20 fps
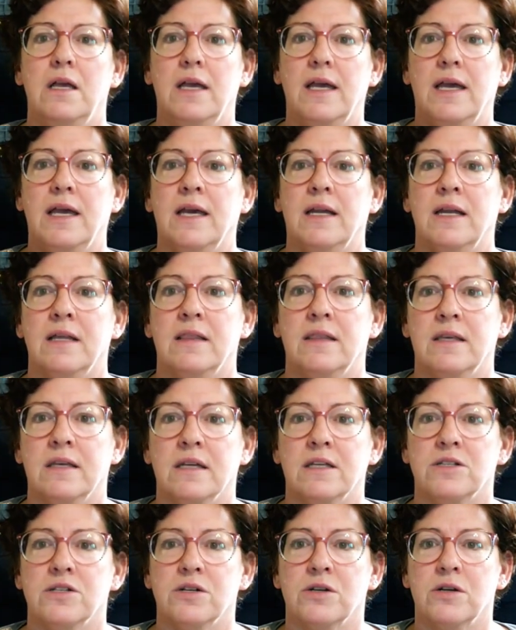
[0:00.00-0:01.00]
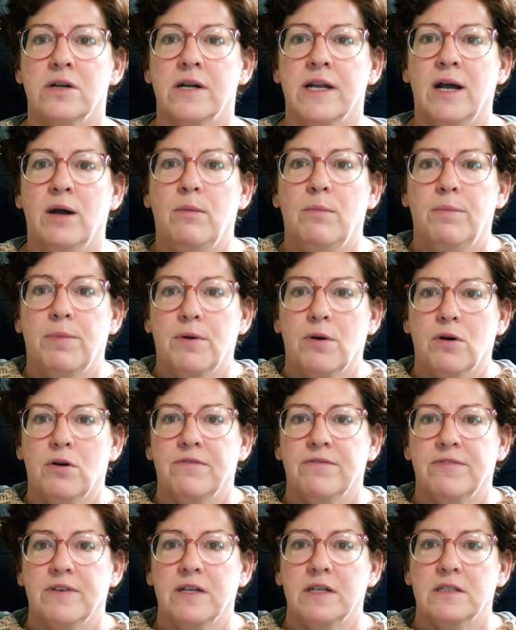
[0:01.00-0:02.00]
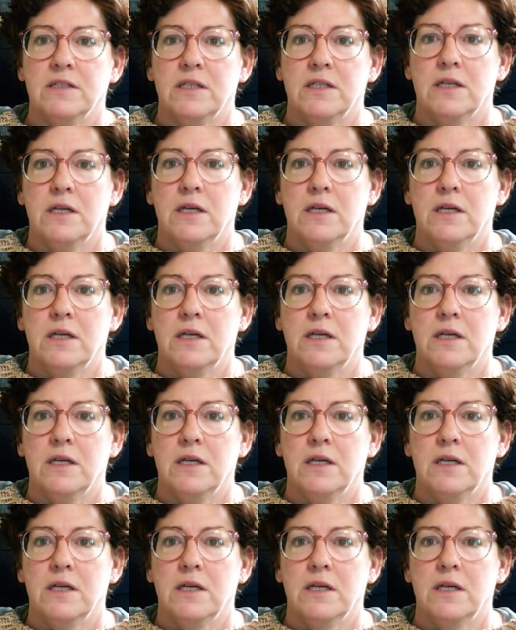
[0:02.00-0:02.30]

and I think it turned out perfect.